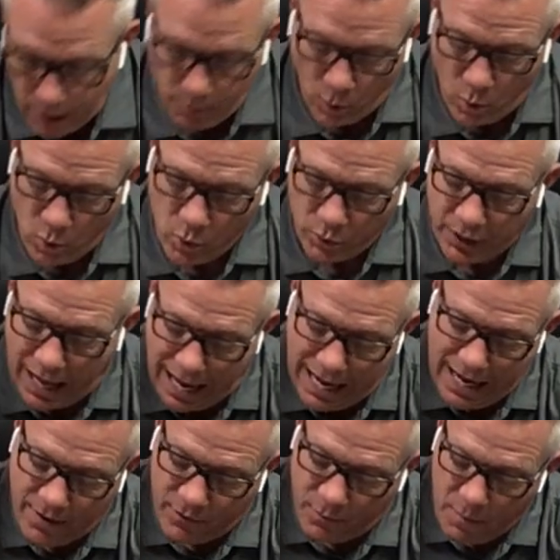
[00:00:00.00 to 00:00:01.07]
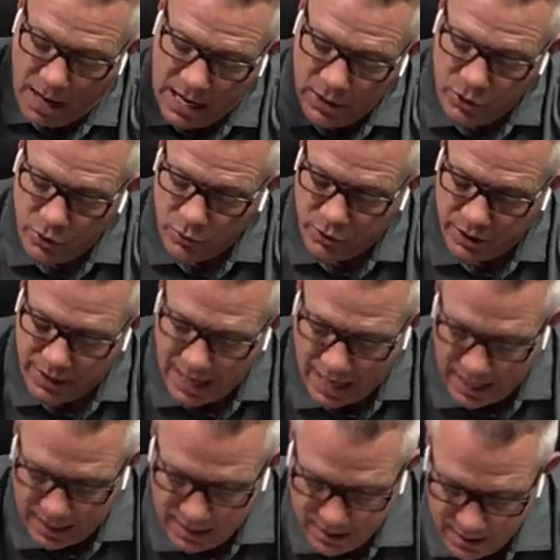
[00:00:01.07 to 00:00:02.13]
behold, I have made you
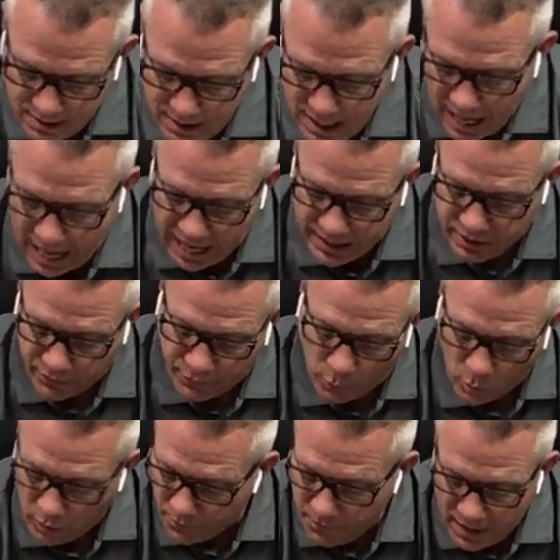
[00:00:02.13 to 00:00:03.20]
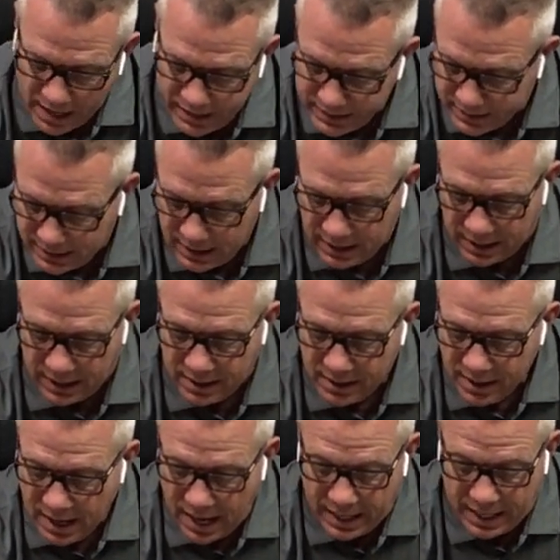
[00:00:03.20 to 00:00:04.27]
today as a fortified city,
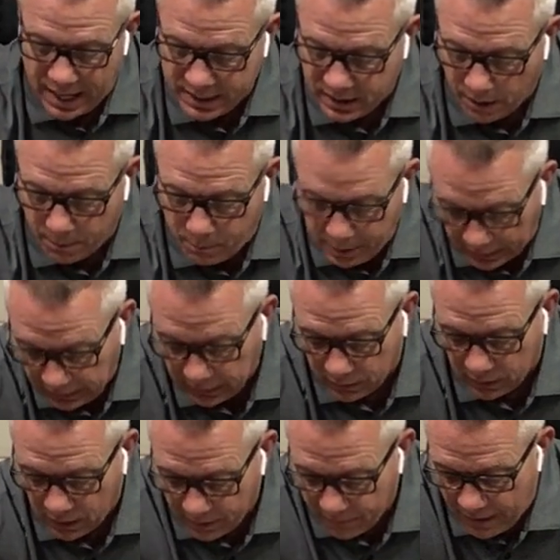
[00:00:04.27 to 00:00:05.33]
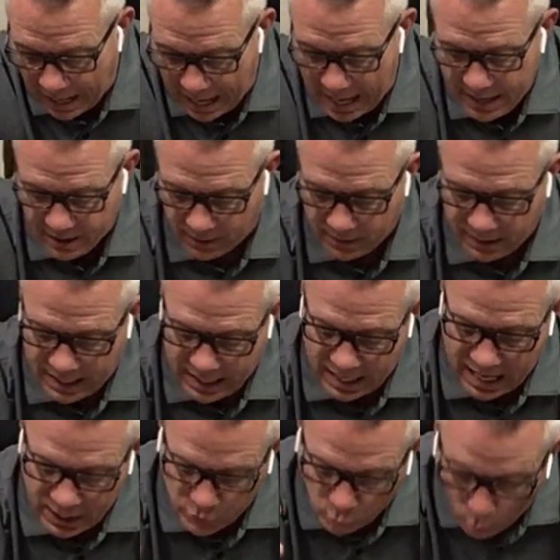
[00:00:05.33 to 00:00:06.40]
and as a pillar of iron, and
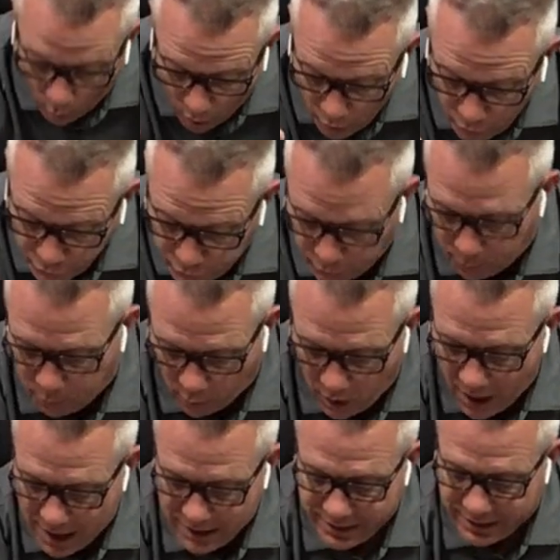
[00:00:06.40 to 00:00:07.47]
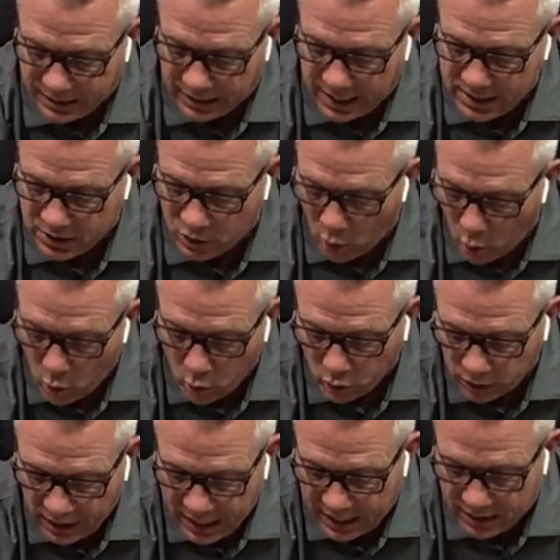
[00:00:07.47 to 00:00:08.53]
as walls of bronze against the whole
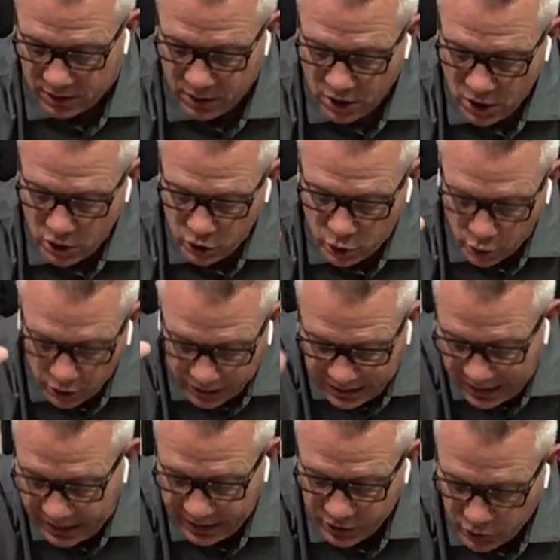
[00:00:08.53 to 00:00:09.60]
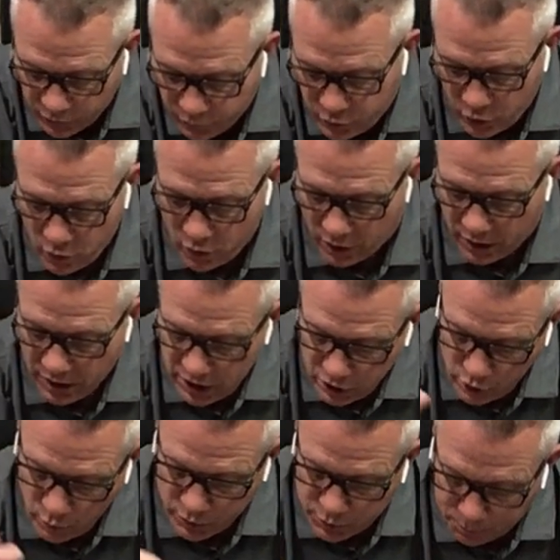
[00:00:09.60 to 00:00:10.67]
land, to the kings of Judah,
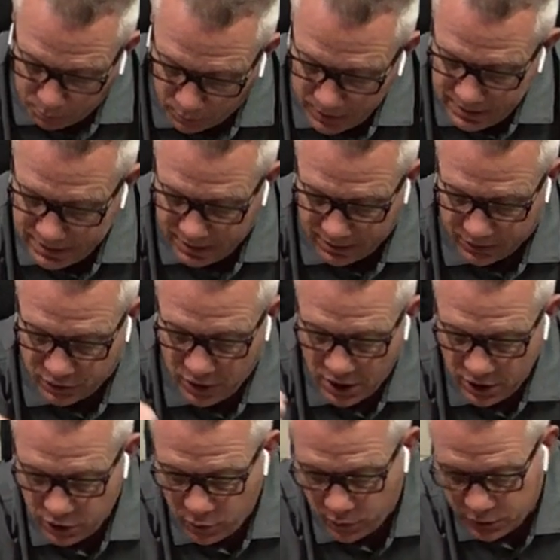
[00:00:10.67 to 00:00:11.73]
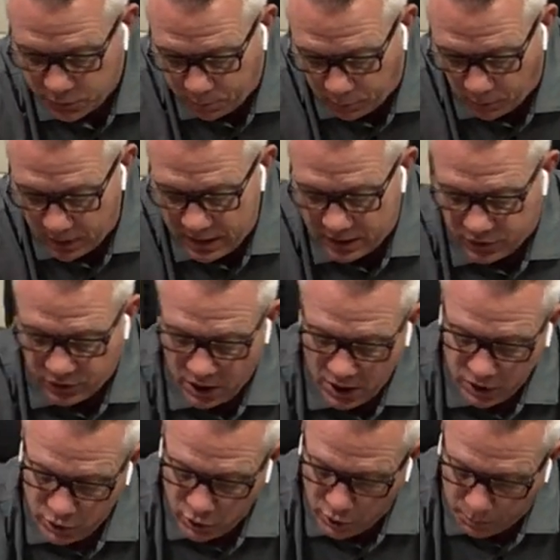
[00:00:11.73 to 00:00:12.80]
to its princes, to its priests,
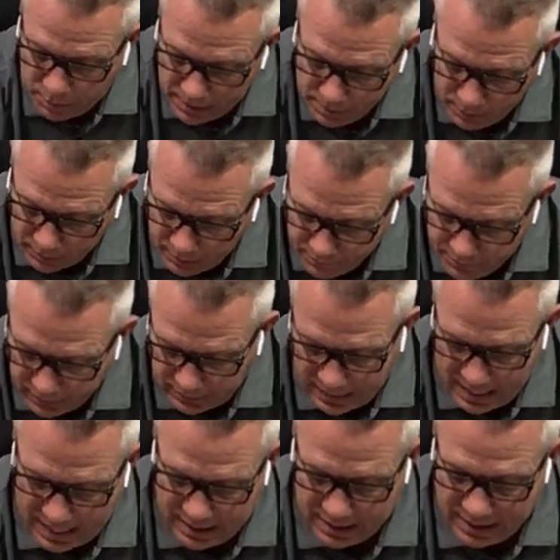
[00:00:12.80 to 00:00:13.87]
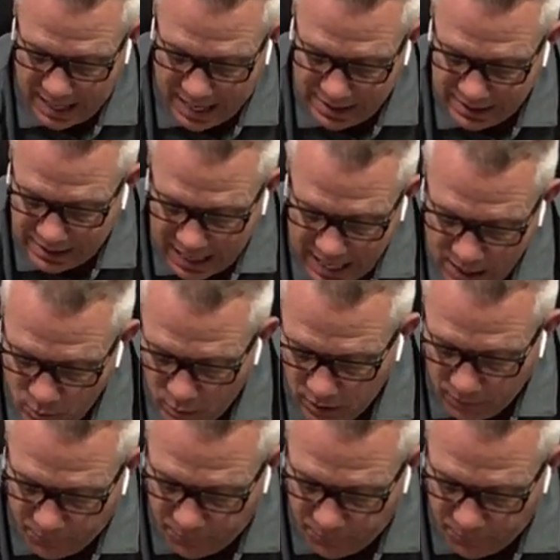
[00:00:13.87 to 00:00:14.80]
to the people of the land, and they will